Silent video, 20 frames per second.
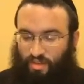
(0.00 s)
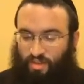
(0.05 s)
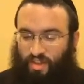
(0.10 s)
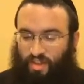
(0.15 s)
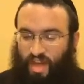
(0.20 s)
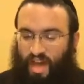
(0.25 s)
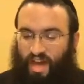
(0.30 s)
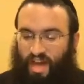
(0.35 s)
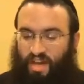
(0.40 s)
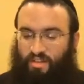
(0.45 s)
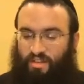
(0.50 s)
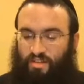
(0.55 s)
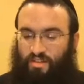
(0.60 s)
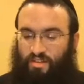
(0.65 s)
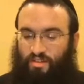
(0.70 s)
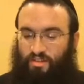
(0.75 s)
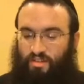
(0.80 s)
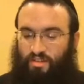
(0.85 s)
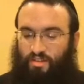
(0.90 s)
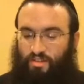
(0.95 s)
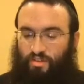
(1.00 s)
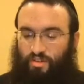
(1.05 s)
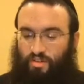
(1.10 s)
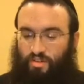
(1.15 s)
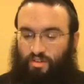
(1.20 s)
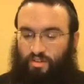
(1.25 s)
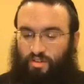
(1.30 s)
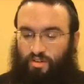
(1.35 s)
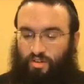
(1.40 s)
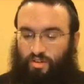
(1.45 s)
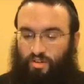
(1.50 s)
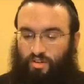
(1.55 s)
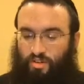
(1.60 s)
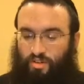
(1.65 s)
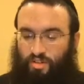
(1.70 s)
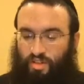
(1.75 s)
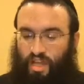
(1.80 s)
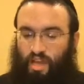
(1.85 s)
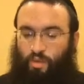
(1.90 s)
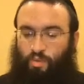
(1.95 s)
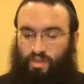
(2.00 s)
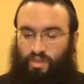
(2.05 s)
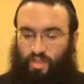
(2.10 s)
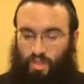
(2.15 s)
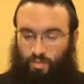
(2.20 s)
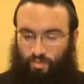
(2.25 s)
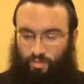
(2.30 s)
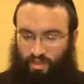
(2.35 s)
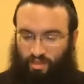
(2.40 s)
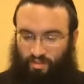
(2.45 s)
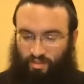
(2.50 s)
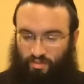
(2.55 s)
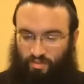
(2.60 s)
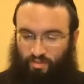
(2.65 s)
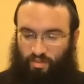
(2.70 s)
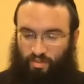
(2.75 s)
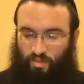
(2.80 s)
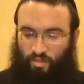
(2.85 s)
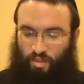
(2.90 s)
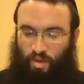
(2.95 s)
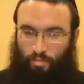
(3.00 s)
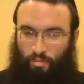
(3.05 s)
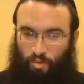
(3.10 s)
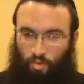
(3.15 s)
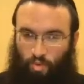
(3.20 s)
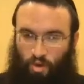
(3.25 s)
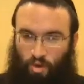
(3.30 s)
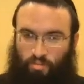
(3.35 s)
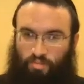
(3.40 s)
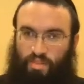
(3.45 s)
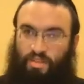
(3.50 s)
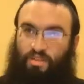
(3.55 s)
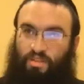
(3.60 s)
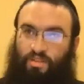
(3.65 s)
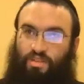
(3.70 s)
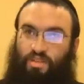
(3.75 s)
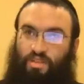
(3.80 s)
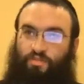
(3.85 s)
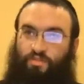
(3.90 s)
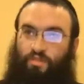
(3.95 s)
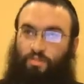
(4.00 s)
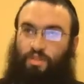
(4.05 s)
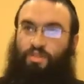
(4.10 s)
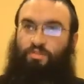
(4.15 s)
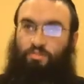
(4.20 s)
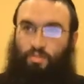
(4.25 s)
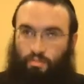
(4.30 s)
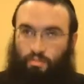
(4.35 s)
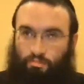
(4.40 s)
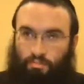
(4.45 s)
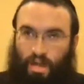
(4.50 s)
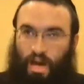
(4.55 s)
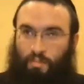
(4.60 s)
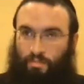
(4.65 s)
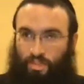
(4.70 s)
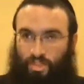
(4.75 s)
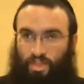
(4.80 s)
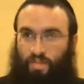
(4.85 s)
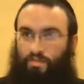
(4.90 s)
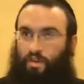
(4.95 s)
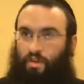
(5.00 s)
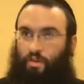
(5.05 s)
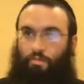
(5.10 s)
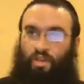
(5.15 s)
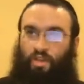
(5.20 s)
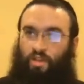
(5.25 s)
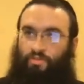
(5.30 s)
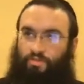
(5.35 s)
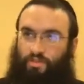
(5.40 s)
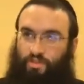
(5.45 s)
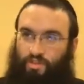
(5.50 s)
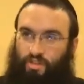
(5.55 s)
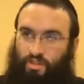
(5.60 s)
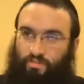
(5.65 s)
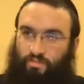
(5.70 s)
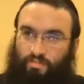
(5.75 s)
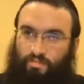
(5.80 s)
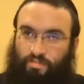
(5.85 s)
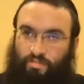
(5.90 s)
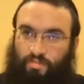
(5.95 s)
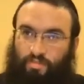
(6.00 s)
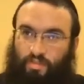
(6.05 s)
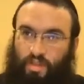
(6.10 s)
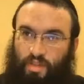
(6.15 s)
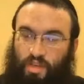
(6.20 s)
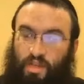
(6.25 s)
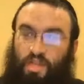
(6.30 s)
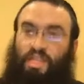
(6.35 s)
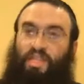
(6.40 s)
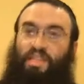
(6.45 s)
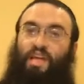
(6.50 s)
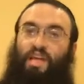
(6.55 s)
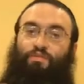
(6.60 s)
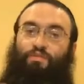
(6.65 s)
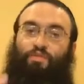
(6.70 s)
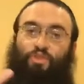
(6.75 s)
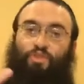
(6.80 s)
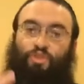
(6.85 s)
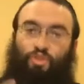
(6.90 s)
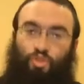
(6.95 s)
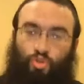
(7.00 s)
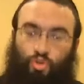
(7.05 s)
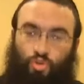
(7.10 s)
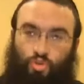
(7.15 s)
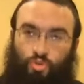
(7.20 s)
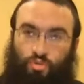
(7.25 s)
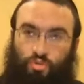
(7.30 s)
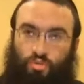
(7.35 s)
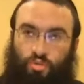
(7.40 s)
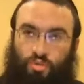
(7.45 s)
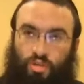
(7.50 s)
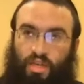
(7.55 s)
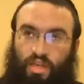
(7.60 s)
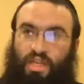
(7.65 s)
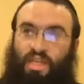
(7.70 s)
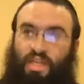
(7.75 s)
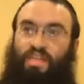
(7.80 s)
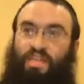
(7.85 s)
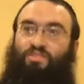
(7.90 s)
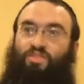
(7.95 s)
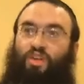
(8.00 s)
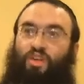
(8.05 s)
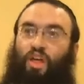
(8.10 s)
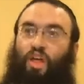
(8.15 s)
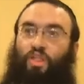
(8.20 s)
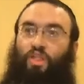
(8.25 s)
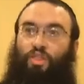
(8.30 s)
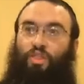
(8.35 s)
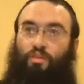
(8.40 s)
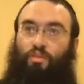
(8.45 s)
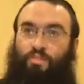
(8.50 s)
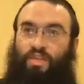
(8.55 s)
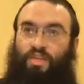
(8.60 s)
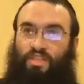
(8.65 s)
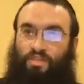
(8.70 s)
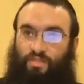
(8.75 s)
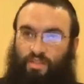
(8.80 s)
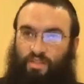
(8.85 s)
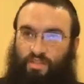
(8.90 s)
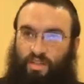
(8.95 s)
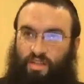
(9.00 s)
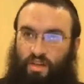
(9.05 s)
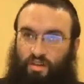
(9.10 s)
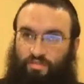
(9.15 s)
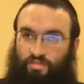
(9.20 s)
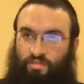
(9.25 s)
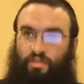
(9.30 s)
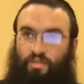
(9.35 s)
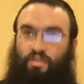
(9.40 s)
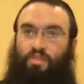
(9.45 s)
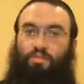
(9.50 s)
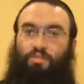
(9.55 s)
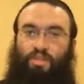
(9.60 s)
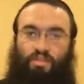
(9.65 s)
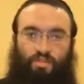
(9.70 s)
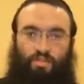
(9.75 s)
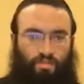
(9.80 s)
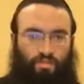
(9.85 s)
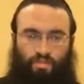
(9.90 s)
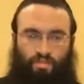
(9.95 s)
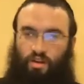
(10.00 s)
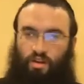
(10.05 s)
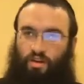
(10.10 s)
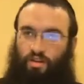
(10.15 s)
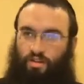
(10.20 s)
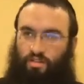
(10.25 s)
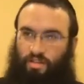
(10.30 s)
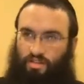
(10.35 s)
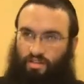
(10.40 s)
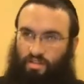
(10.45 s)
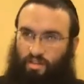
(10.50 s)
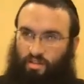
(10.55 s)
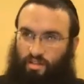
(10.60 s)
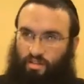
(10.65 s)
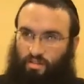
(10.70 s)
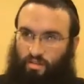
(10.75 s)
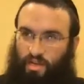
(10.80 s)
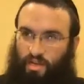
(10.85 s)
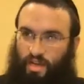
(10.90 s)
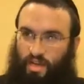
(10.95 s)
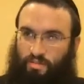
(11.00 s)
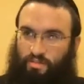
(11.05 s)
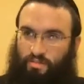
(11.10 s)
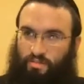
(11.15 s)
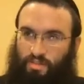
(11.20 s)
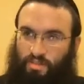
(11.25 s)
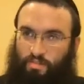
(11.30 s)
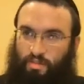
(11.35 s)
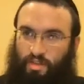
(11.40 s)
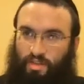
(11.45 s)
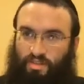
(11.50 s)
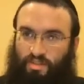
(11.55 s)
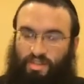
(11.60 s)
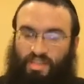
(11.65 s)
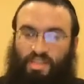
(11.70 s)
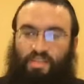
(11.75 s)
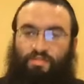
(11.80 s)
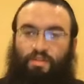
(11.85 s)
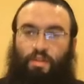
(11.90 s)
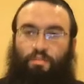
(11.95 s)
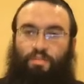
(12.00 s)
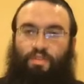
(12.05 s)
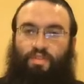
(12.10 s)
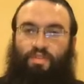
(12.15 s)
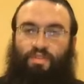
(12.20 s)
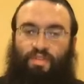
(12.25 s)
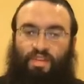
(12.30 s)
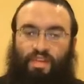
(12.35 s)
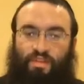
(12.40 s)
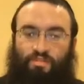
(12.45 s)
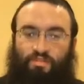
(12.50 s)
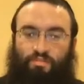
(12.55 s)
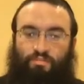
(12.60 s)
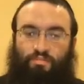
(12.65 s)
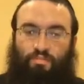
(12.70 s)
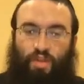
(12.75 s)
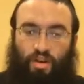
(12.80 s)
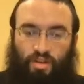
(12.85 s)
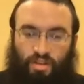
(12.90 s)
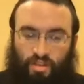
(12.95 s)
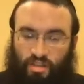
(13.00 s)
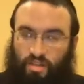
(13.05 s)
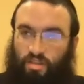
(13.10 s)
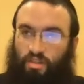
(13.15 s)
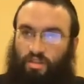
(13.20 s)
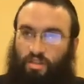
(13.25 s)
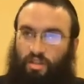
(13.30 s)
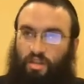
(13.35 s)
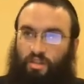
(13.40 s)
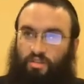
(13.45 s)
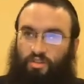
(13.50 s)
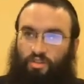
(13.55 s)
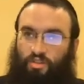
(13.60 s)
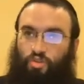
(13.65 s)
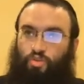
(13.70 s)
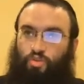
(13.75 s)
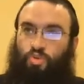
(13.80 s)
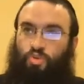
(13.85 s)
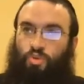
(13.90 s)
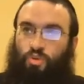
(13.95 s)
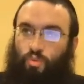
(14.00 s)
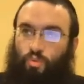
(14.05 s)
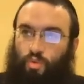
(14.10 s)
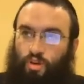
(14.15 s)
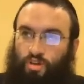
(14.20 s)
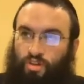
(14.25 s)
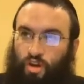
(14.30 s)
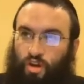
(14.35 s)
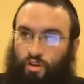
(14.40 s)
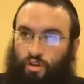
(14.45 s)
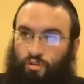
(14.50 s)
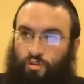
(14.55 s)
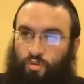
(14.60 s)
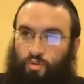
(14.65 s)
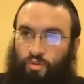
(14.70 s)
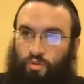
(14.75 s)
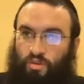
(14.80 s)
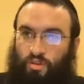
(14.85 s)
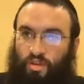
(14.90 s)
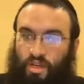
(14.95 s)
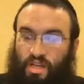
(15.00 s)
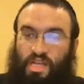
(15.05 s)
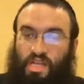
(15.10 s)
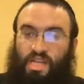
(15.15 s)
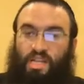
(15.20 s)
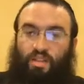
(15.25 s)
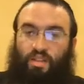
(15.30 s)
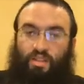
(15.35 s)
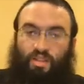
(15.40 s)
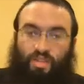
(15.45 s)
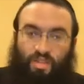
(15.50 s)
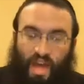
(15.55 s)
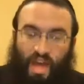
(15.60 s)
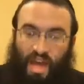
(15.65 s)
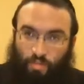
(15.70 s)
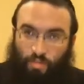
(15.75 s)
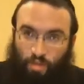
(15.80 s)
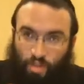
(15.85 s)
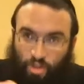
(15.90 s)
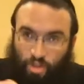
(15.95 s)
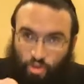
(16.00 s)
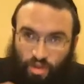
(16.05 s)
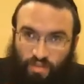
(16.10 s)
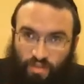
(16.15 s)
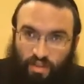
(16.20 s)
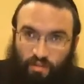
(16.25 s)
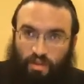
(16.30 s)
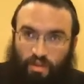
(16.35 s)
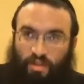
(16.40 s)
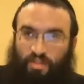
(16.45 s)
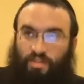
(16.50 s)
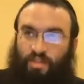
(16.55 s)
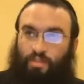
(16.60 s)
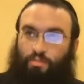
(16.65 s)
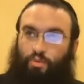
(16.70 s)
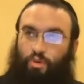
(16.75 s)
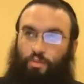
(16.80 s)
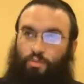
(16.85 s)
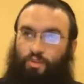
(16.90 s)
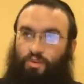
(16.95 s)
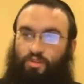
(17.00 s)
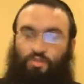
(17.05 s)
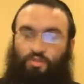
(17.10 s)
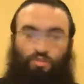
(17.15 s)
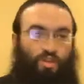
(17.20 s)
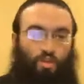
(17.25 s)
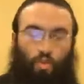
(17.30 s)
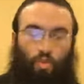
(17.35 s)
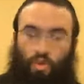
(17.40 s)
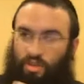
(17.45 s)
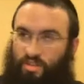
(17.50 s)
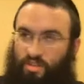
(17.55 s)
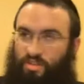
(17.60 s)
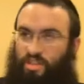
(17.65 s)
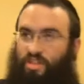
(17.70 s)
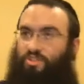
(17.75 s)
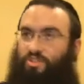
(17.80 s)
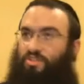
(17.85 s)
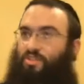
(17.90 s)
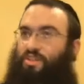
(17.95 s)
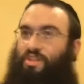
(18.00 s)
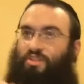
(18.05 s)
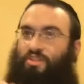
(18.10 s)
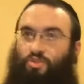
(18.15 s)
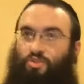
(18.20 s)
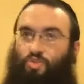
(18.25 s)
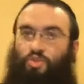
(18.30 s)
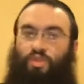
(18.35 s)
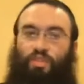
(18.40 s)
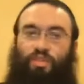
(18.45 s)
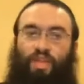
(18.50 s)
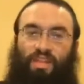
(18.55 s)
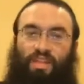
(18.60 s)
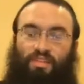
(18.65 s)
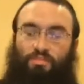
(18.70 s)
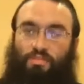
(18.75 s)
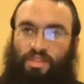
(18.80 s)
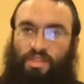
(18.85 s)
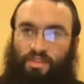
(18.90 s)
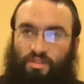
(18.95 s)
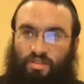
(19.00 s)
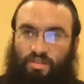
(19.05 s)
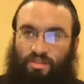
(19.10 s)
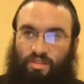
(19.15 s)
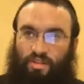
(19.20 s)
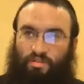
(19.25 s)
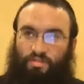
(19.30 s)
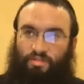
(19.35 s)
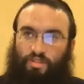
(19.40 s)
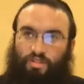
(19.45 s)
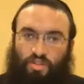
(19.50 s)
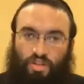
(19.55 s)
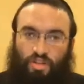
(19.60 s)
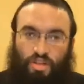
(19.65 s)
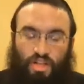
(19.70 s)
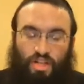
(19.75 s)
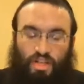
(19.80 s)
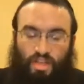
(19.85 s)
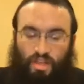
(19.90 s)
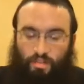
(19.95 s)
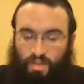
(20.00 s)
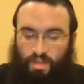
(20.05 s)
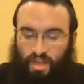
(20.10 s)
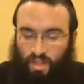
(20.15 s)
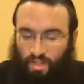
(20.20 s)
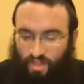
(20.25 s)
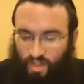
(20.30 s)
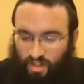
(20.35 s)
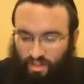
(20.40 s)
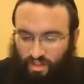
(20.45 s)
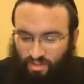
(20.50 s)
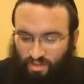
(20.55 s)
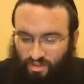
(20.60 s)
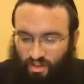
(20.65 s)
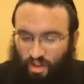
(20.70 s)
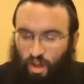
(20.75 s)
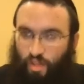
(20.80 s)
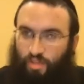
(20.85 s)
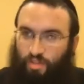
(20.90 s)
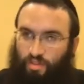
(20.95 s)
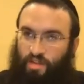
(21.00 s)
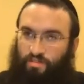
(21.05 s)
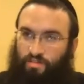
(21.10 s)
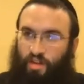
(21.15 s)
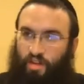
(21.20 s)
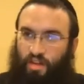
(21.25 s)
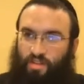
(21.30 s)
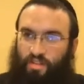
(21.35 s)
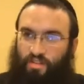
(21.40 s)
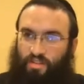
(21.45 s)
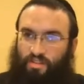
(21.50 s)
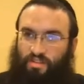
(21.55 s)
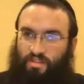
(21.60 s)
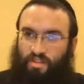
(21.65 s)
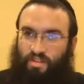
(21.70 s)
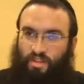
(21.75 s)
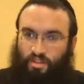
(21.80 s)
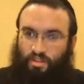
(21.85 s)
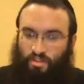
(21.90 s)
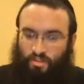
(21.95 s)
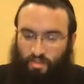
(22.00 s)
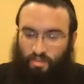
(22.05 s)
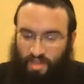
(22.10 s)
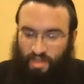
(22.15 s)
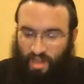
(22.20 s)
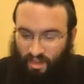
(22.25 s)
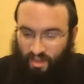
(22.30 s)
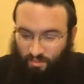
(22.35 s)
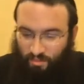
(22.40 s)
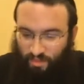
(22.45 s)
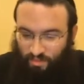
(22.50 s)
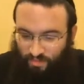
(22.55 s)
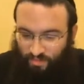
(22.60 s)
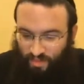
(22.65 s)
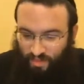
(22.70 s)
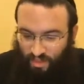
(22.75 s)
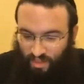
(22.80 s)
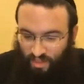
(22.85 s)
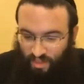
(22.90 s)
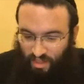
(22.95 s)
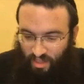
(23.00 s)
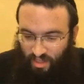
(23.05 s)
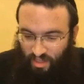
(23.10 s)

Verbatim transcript: that, like we explained, number one, Mesiris Nefesh means not just giving up your life for Hashem. Level two is the mitzvah itself, the mitzvah of tzedakah, let's say, like Rabbi Nachman explained. To give up, to give money that you worked hard for, that, when you give that money to that poor person, to that organization, to that school, that's Mesiris Nefesh. But I think there's another level. I think this is the Chiddush of Nachman.